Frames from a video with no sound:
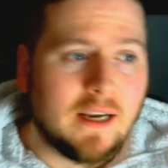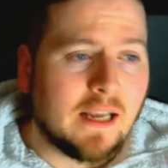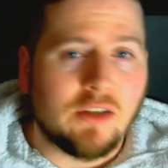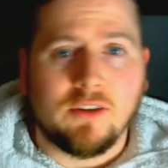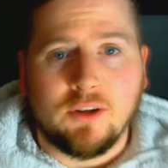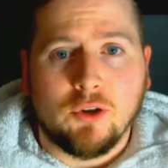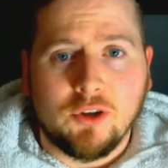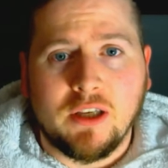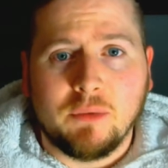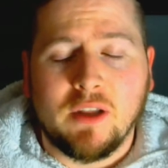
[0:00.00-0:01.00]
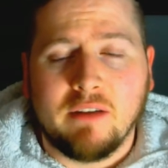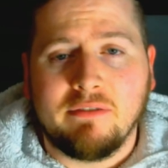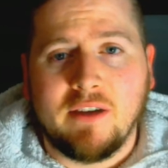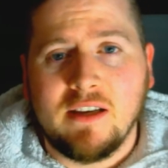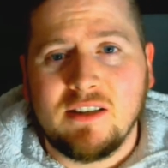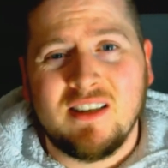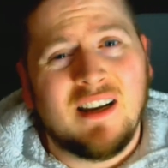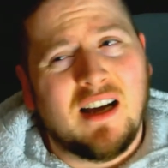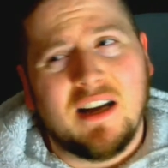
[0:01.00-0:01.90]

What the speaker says: against the other teams that they faced.